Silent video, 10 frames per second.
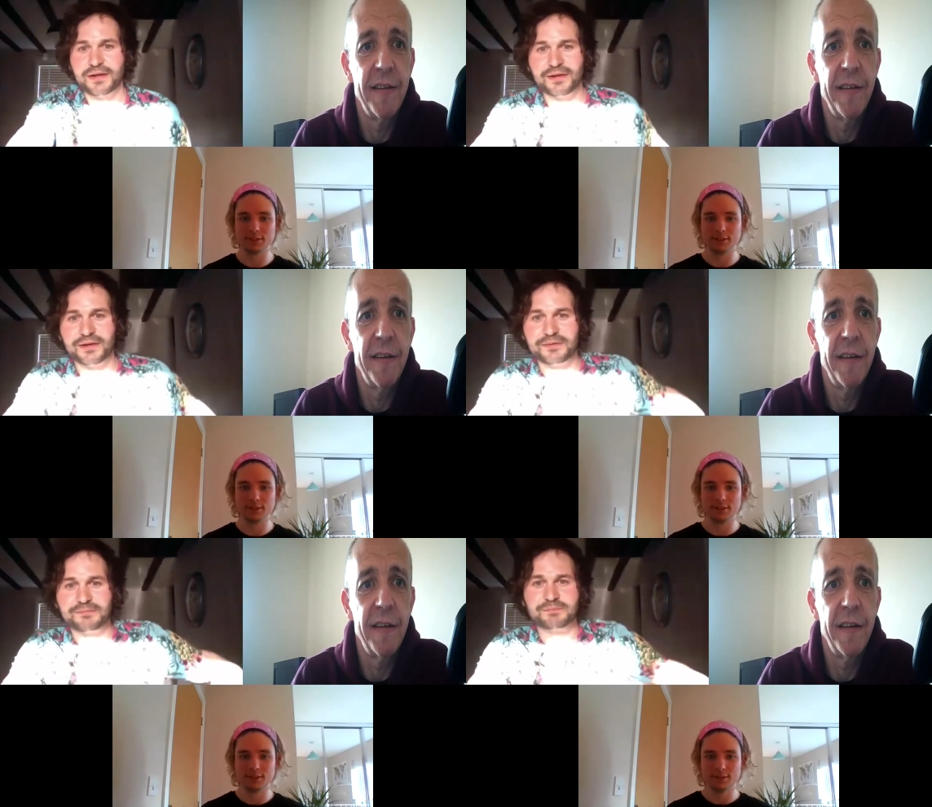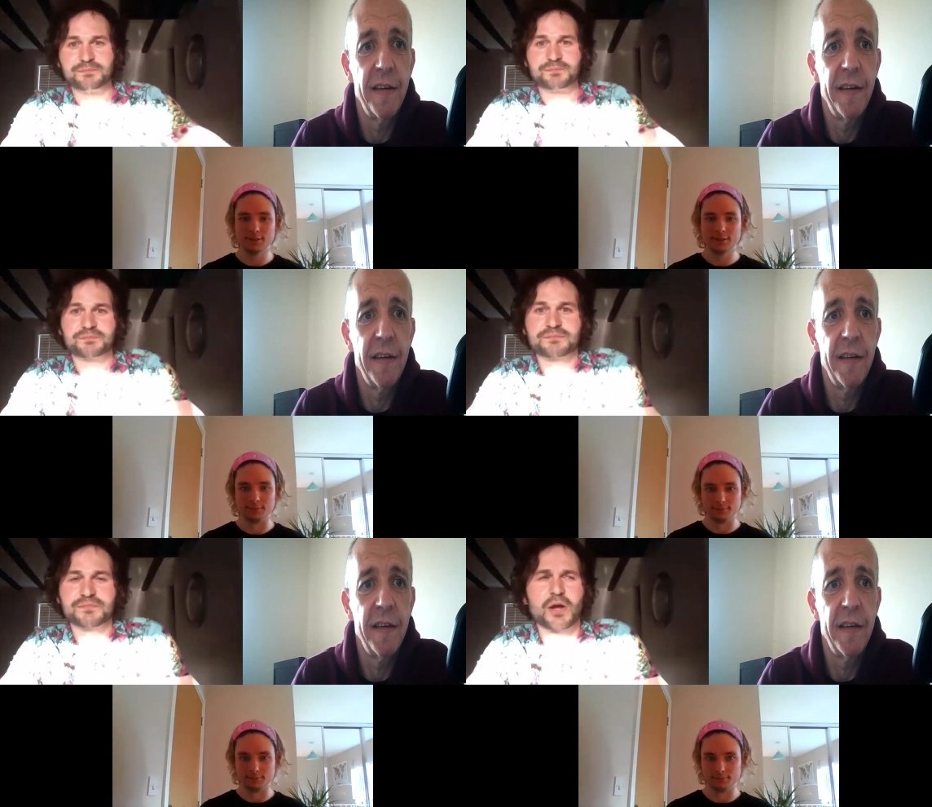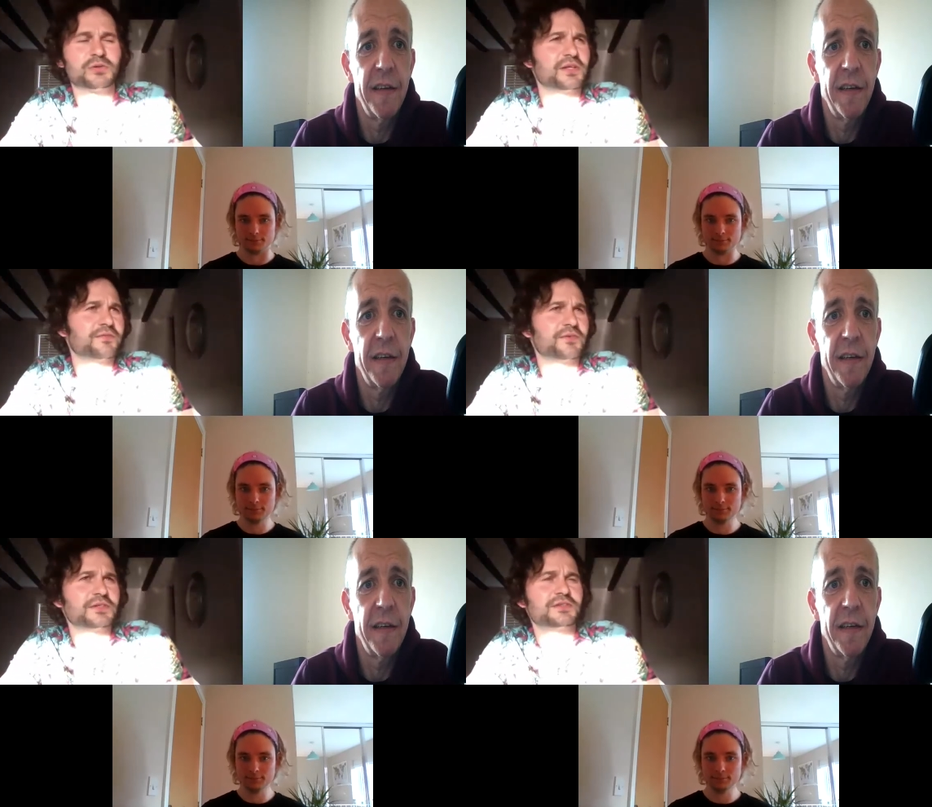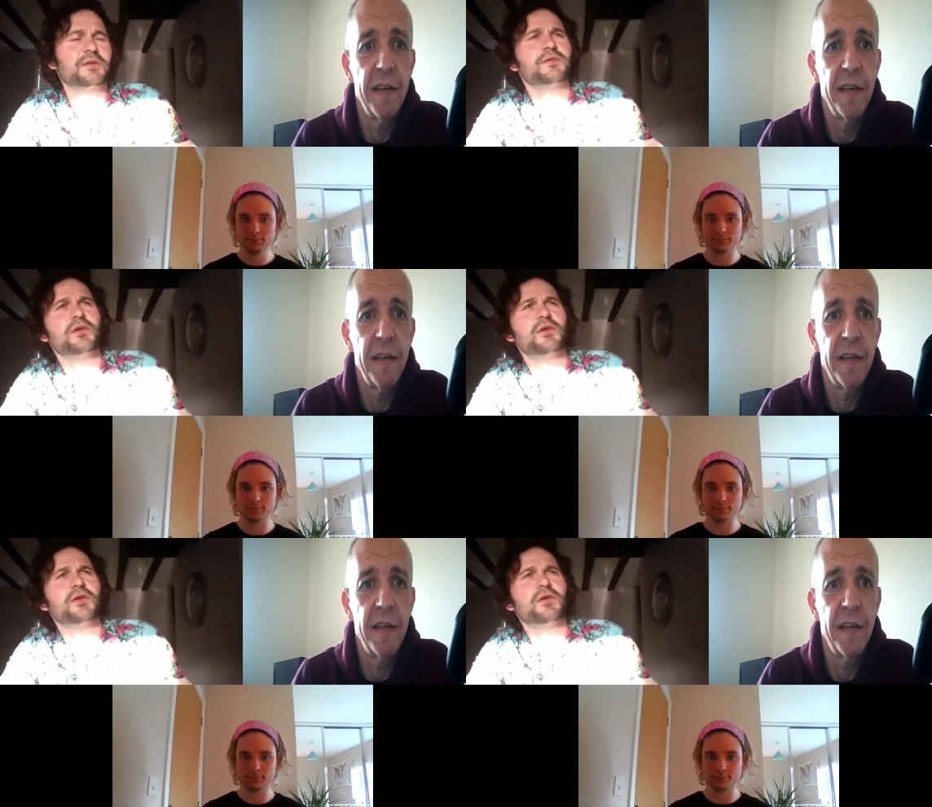Speaker 1: Um, or oh, was it the first?